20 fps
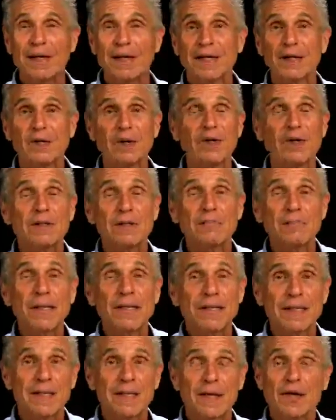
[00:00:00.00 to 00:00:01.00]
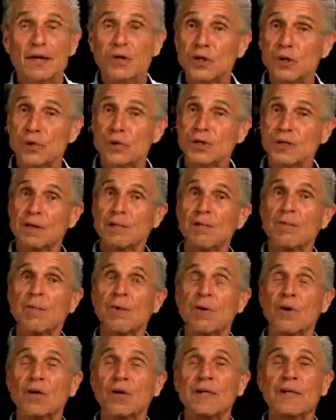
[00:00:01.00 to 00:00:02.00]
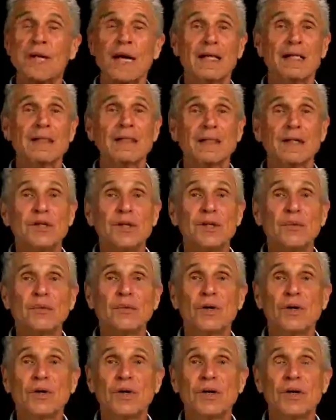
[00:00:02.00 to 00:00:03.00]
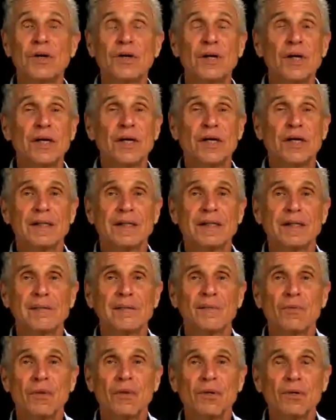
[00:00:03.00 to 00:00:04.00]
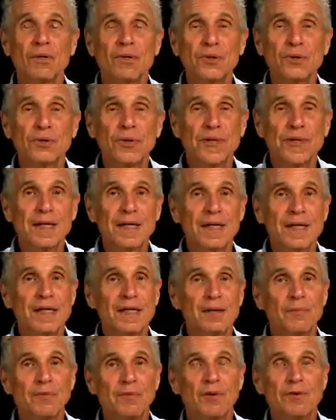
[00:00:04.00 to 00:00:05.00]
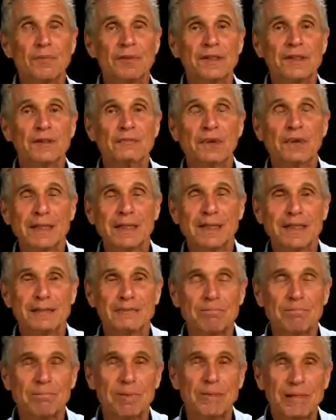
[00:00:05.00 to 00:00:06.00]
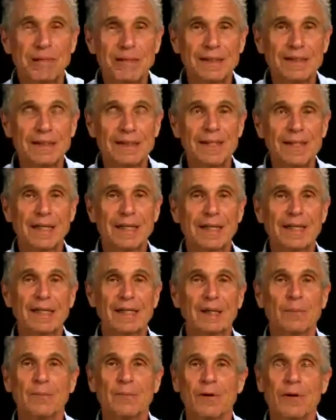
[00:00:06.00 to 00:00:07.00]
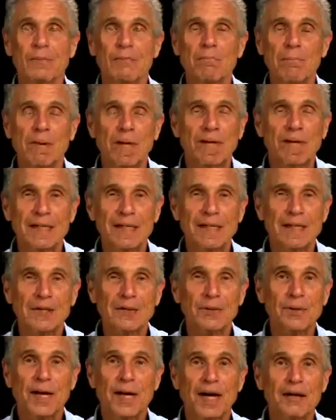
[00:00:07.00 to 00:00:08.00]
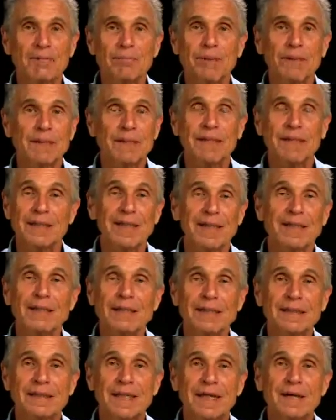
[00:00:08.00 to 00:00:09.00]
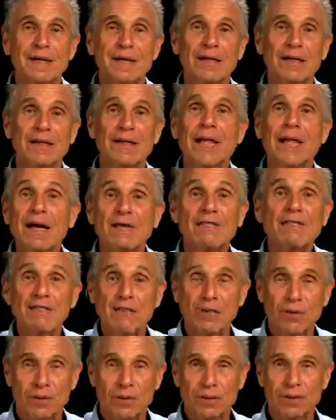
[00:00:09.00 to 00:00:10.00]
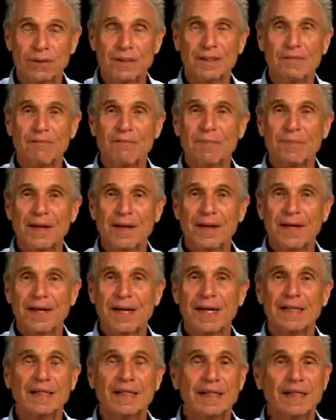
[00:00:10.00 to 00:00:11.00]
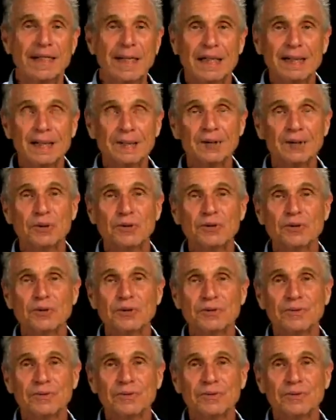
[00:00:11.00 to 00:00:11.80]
It all depended on you, and the more talented you were, the more duty and the more responsibility and the more money that you got, but the less life force and the less